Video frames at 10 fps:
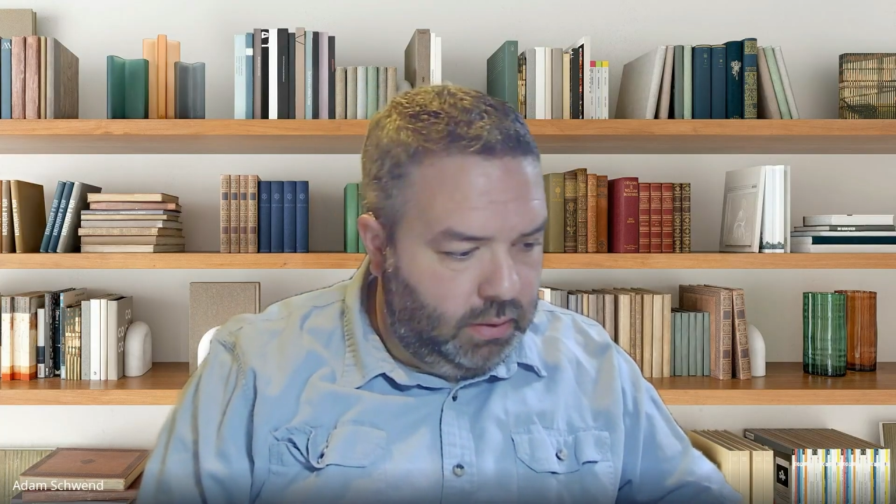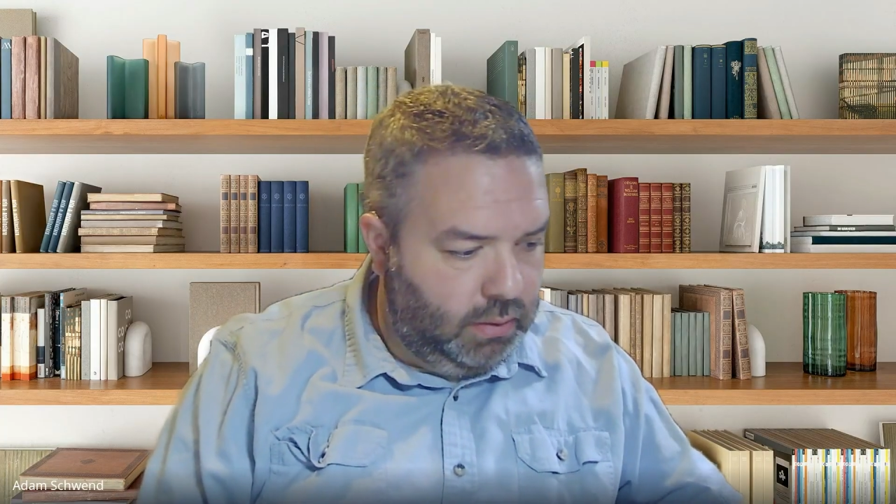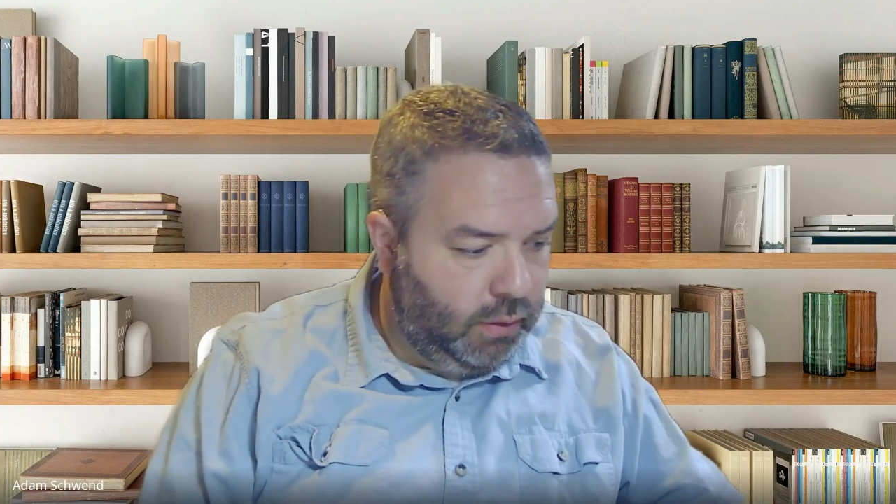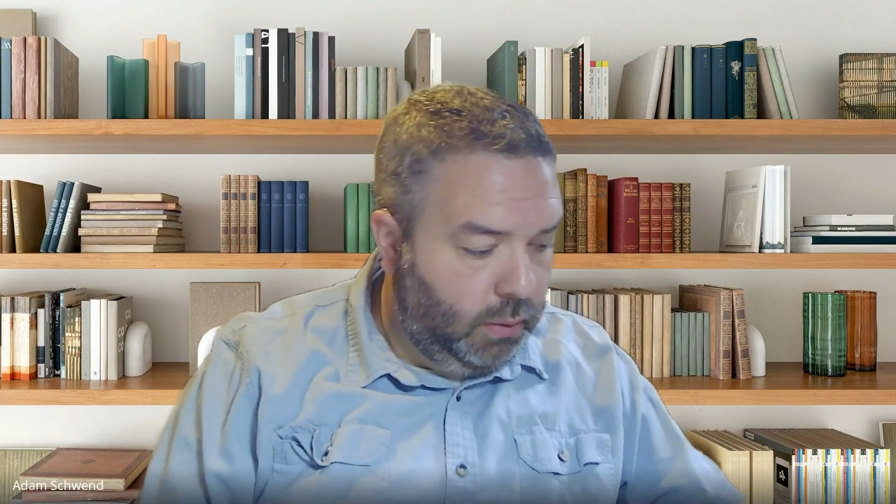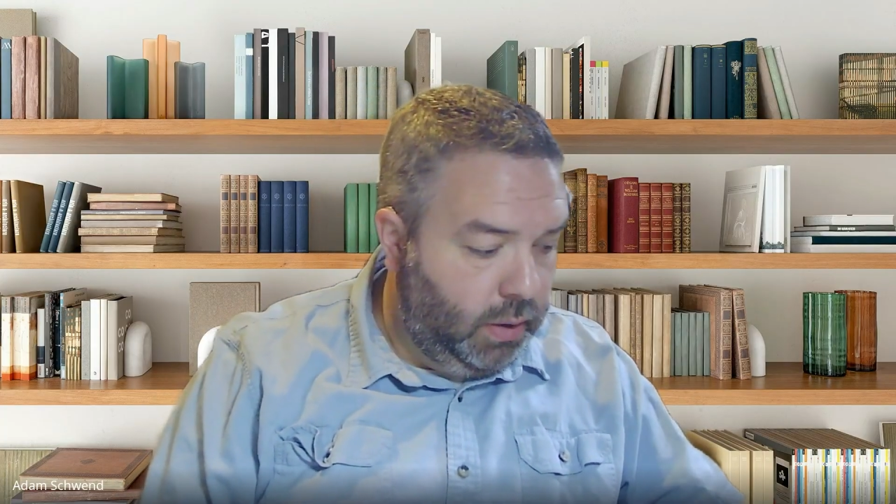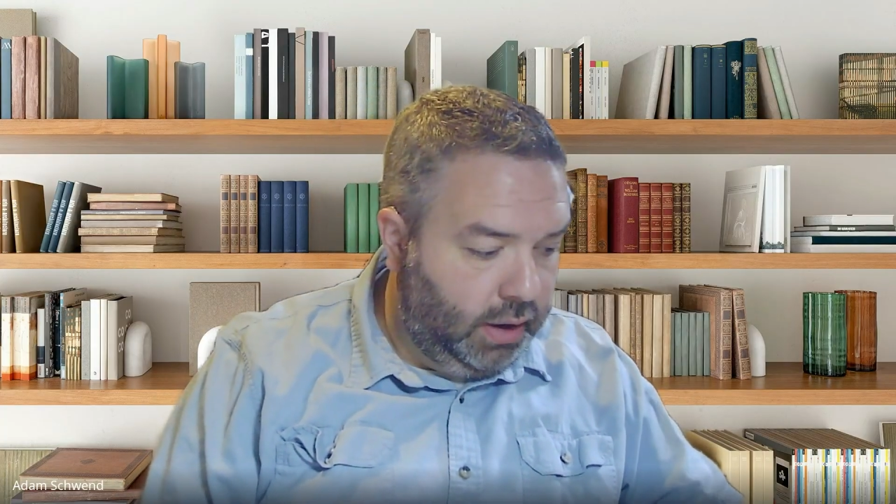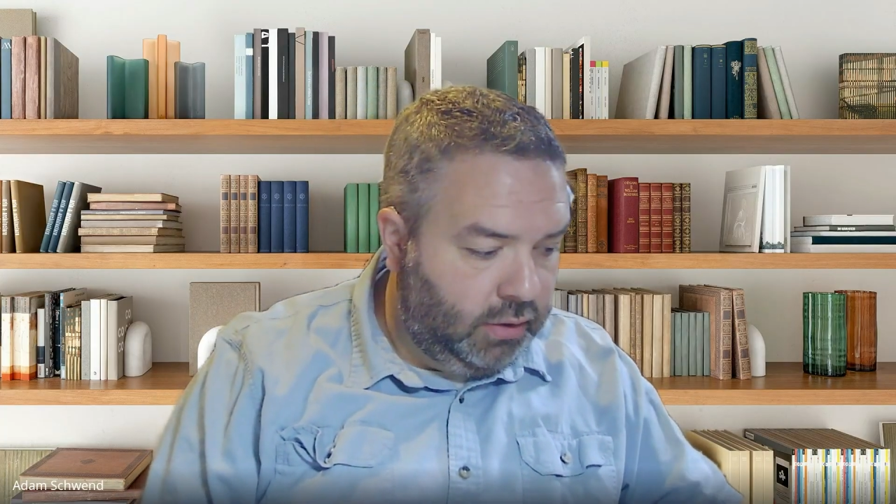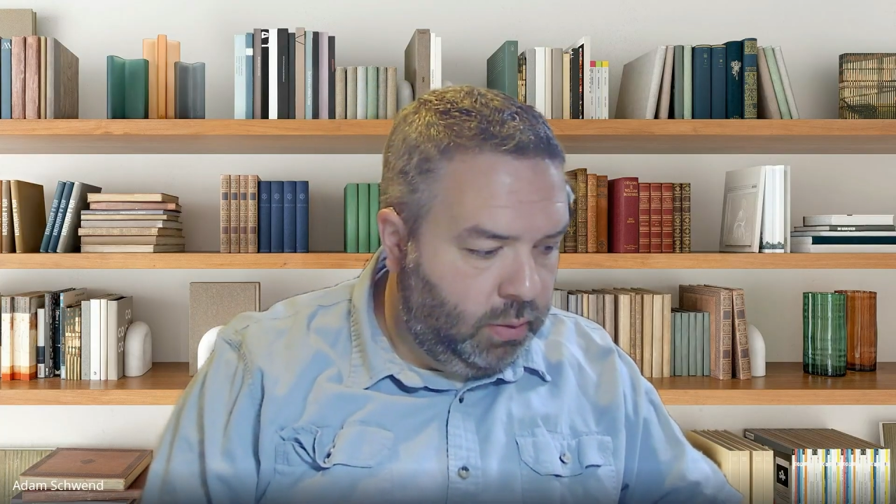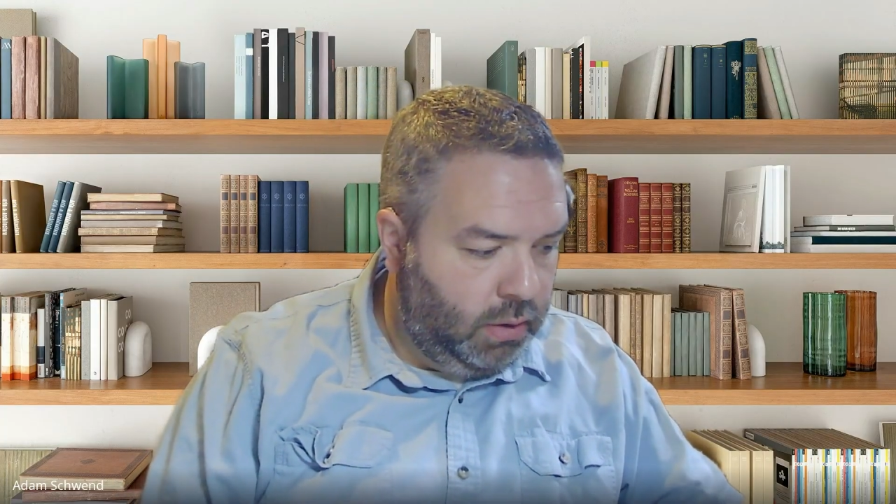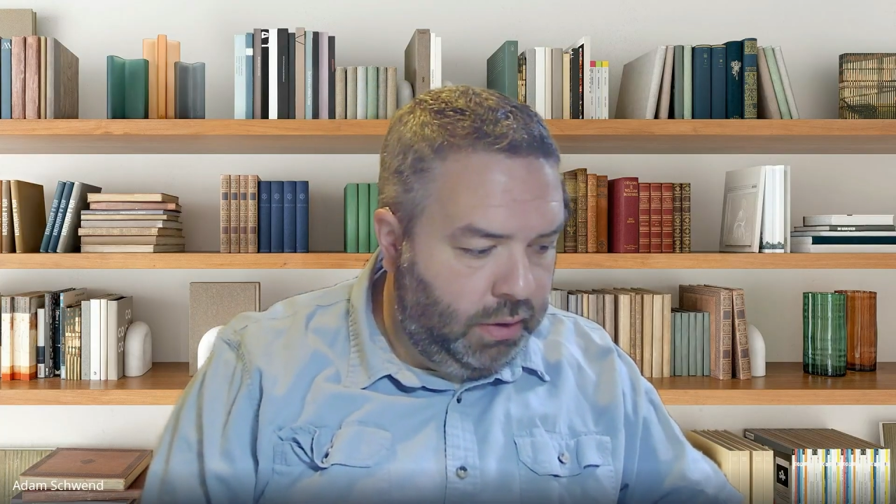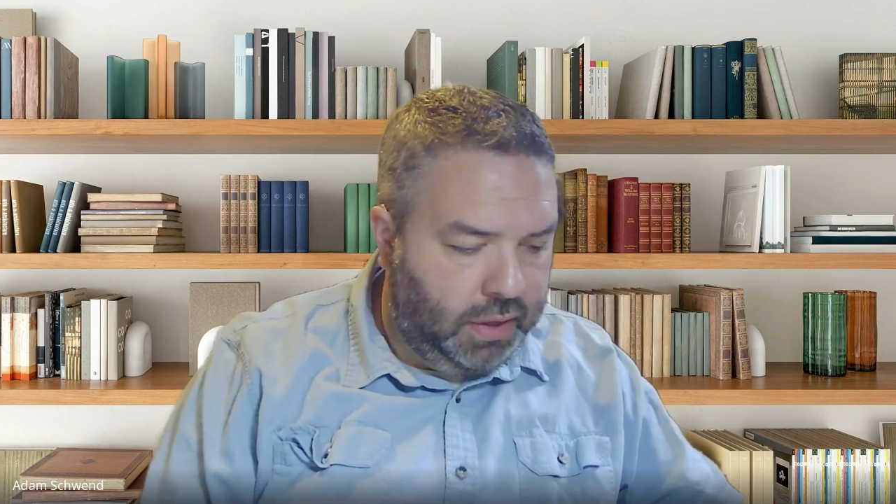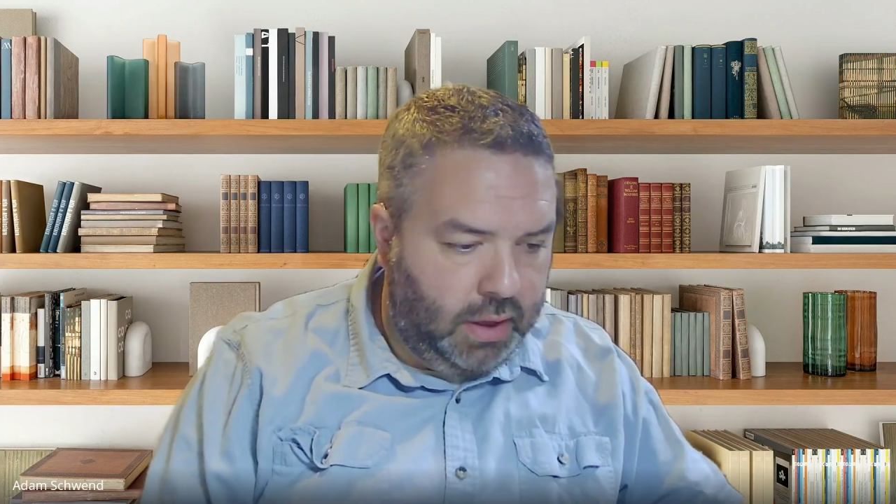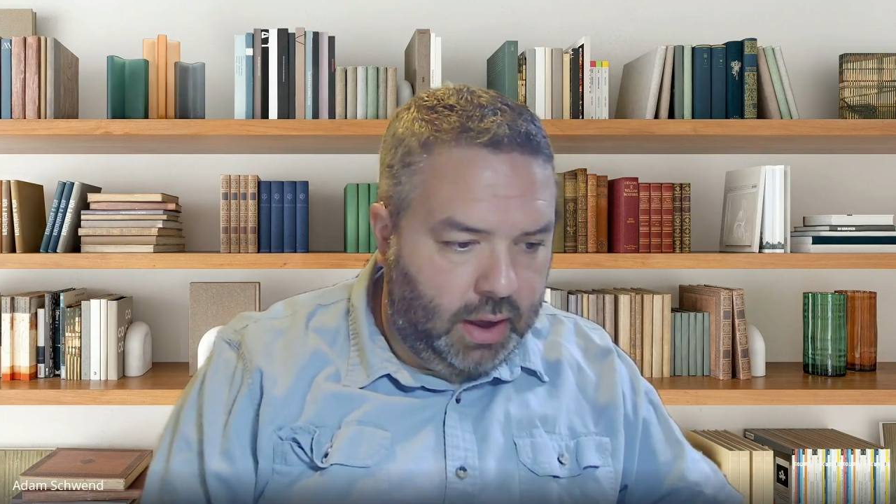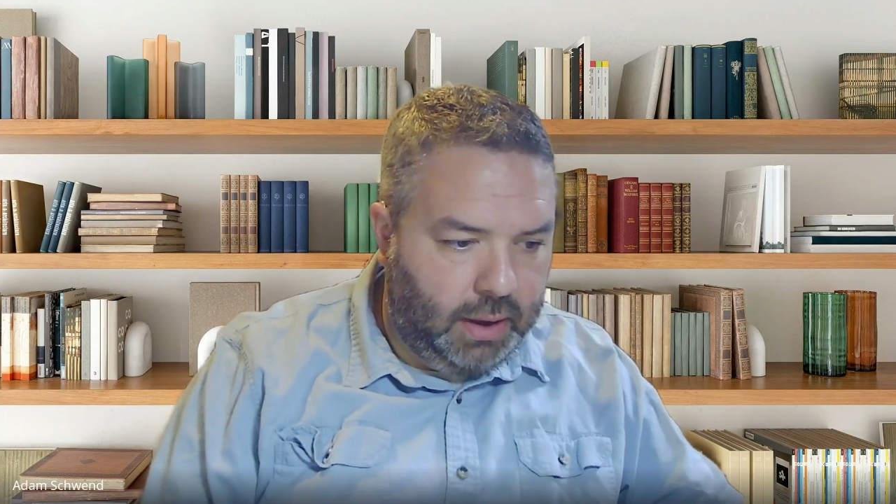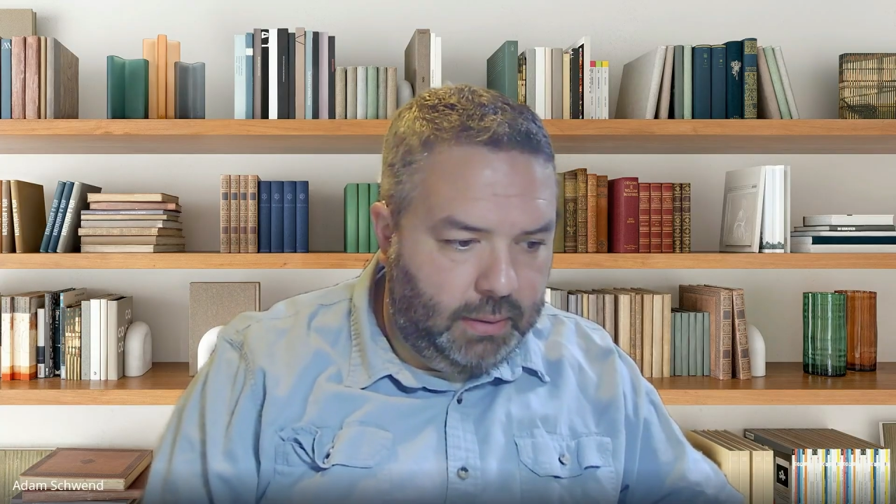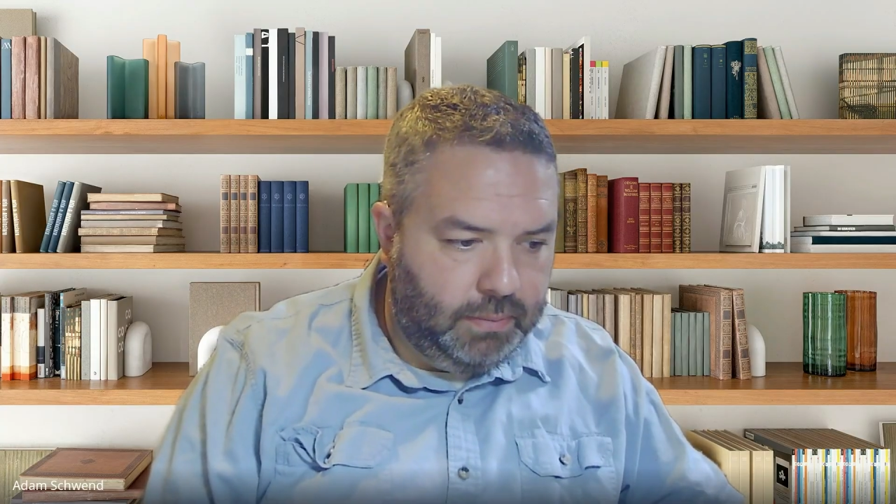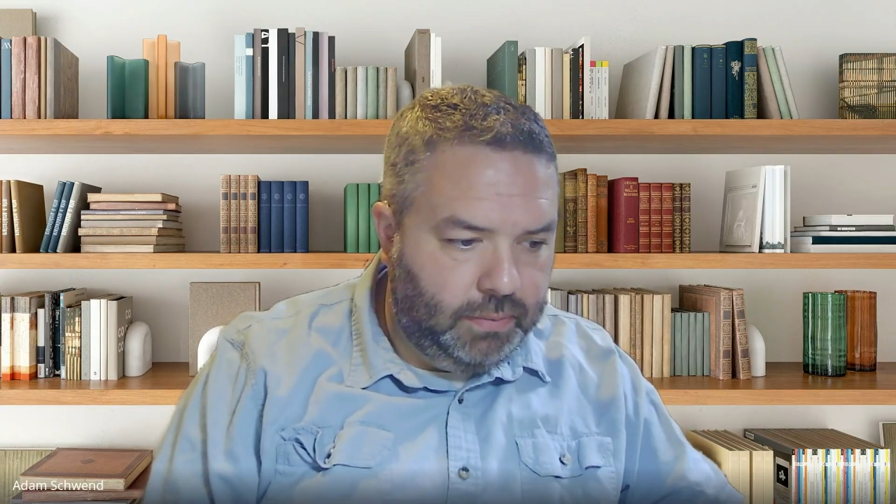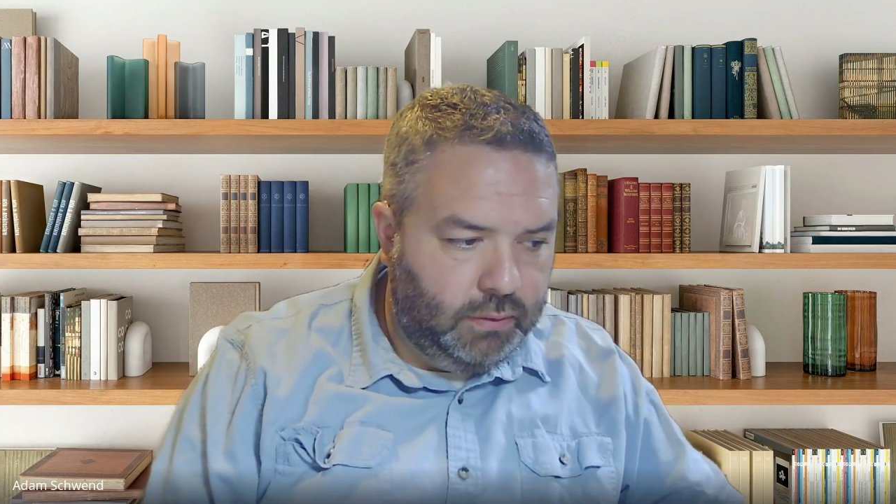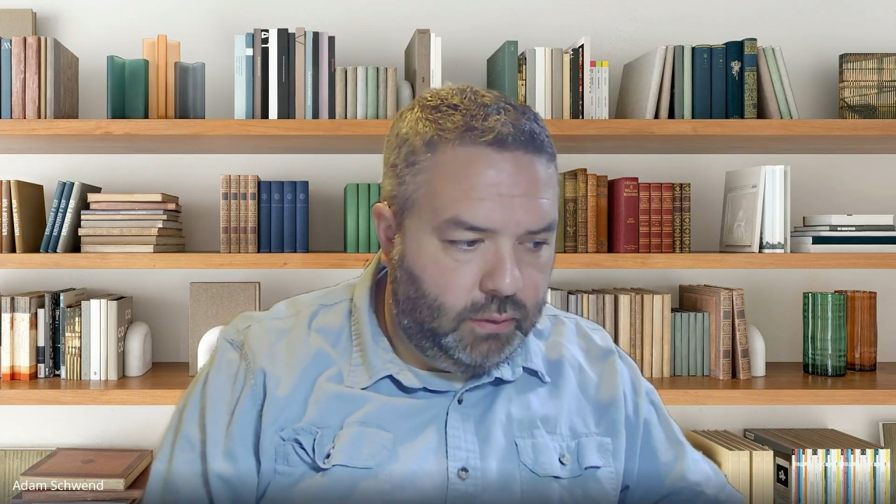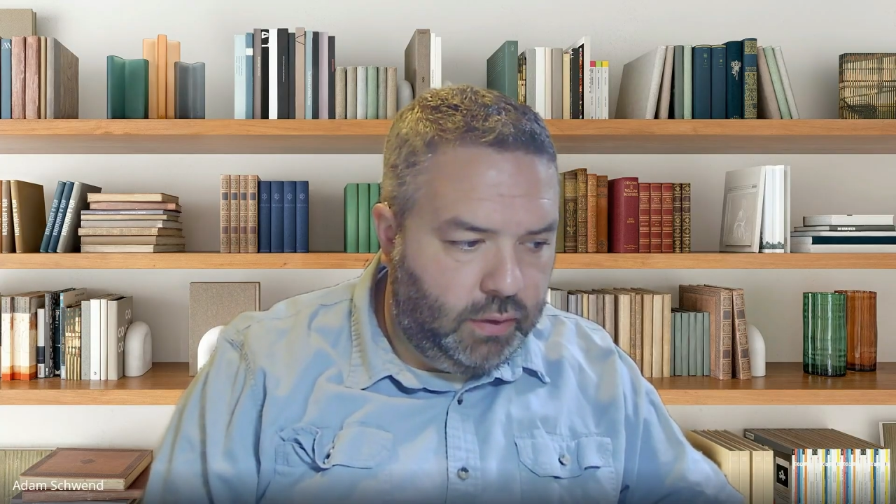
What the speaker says: for what it's worth, for